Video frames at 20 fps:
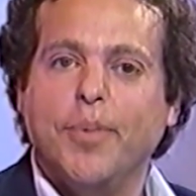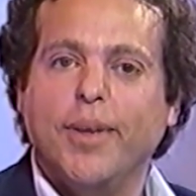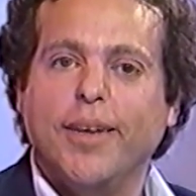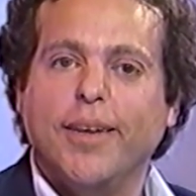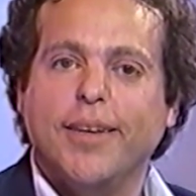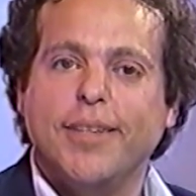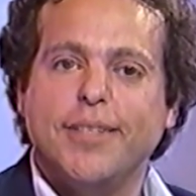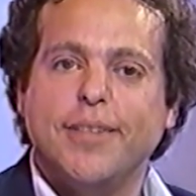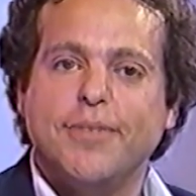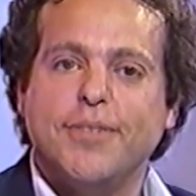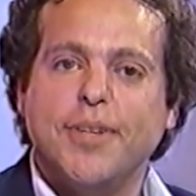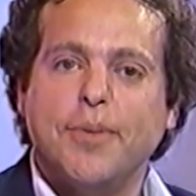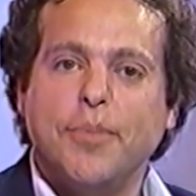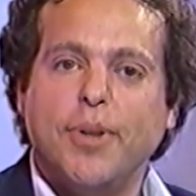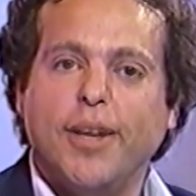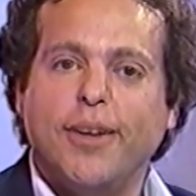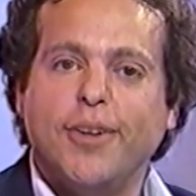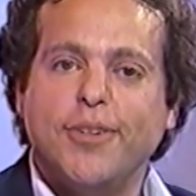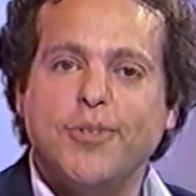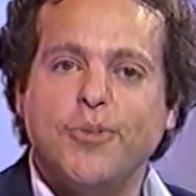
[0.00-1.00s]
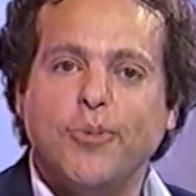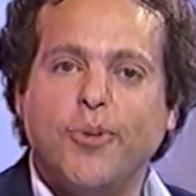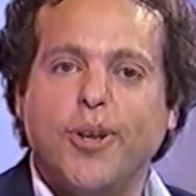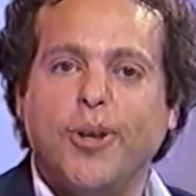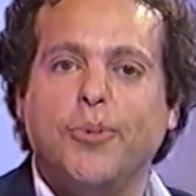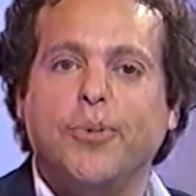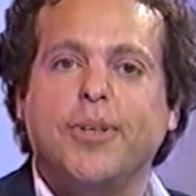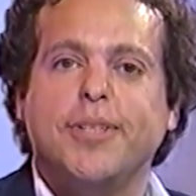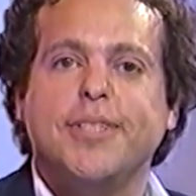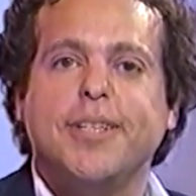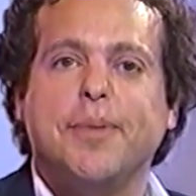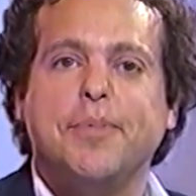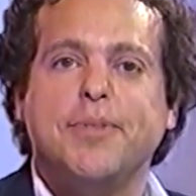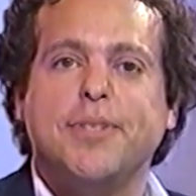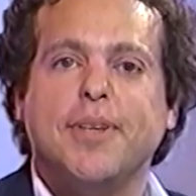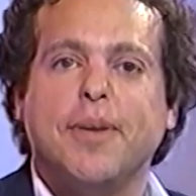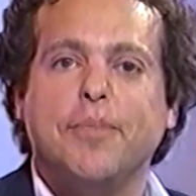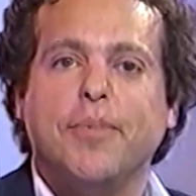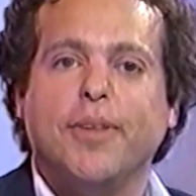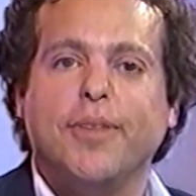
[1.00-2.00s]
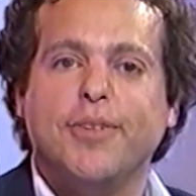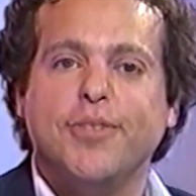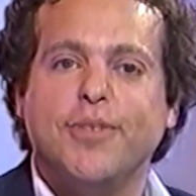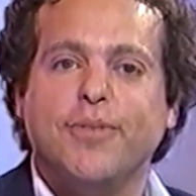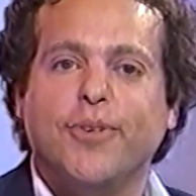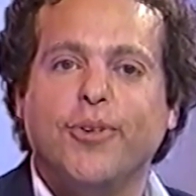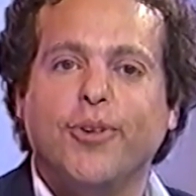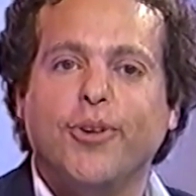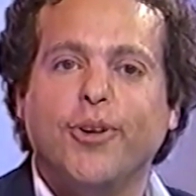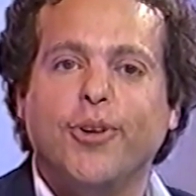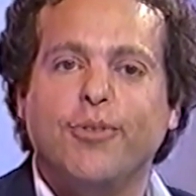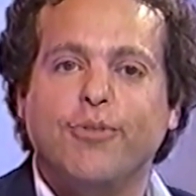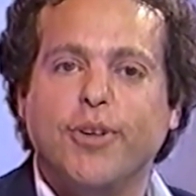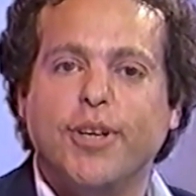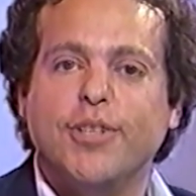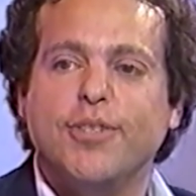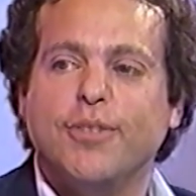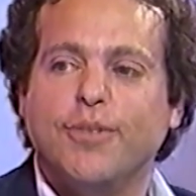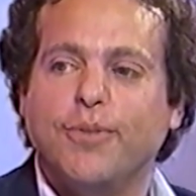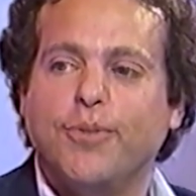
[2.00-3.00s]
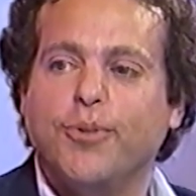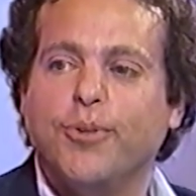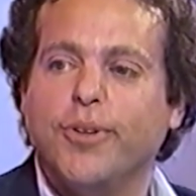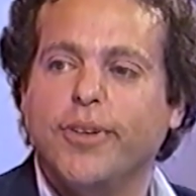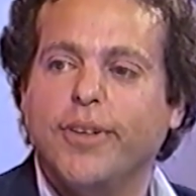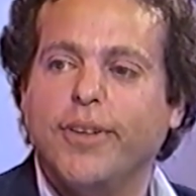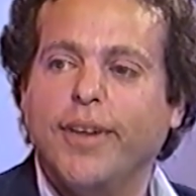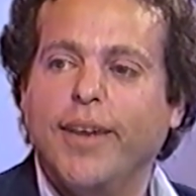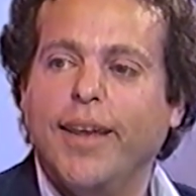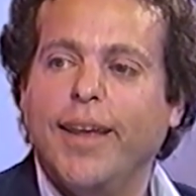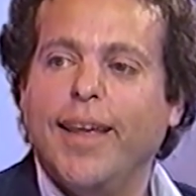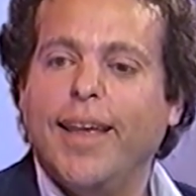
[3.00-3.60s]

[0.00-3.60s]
because if somebody doesn't want to accept something, there's a very good reason for it.